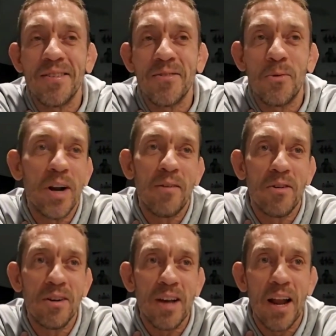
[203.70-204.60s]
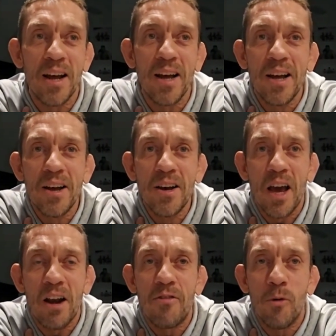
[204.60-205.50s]
whatever, kind
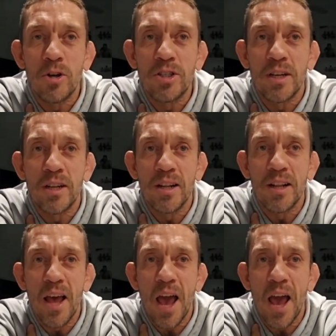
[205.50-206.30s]
of fortunate.